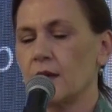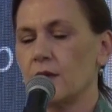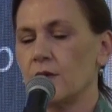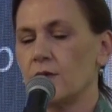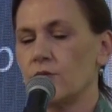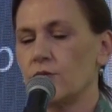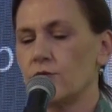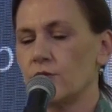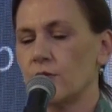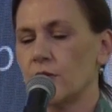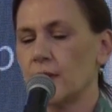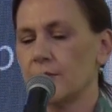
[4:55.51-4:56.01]

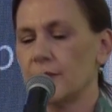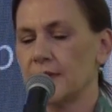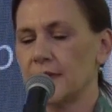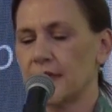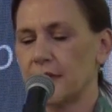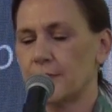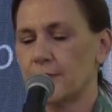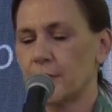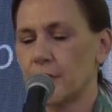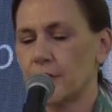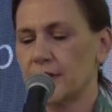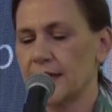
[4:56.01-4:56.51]
Europe
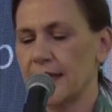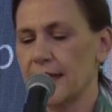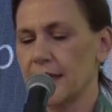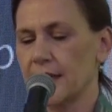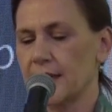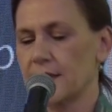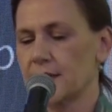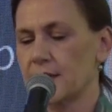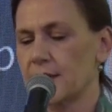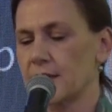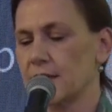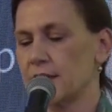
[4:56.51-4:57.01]
that
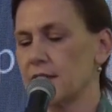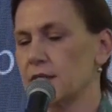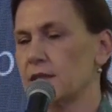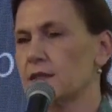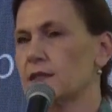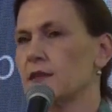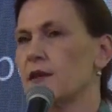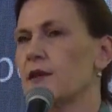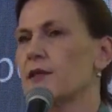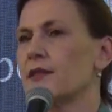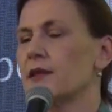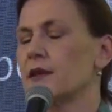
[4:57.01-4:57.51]
protects is
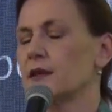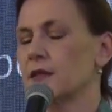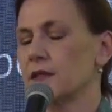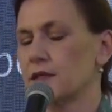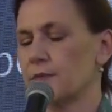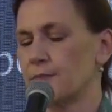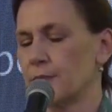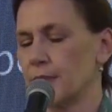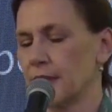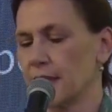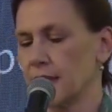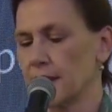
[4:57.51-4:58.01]
a third
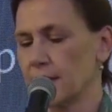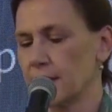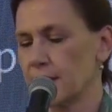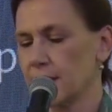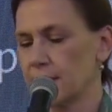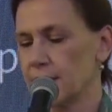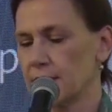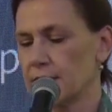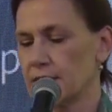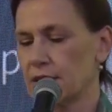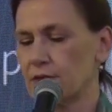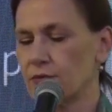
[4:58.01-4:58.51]
pillar
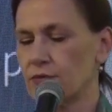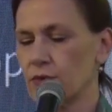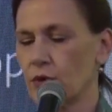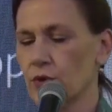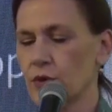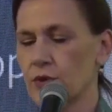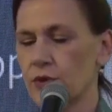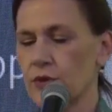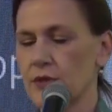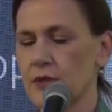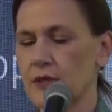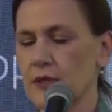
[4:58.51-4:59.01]
that
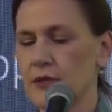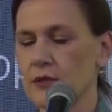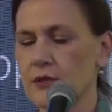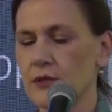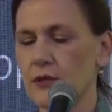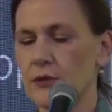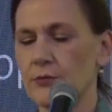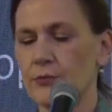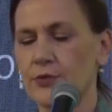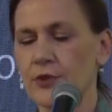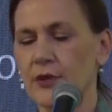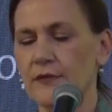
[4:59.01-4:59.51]
focuses
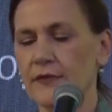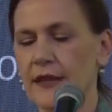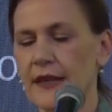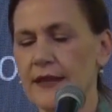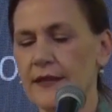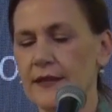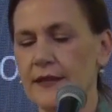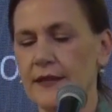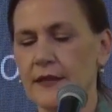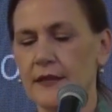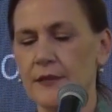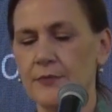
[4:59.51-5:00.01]
on
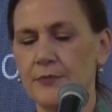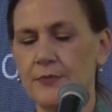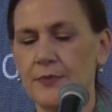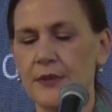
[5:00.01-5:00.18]
providing a